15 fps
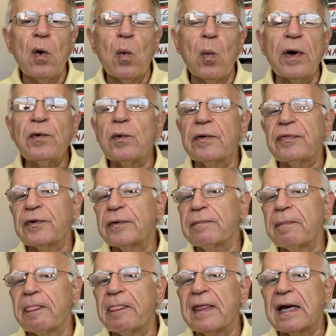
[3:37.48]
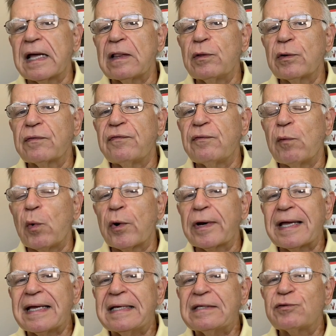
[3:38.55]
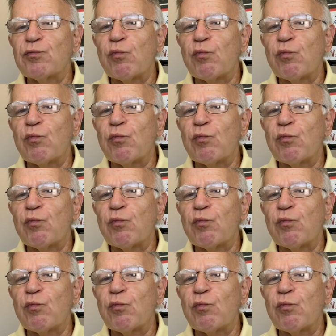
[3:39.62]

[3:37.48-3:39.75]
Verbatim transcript: One author that I look for is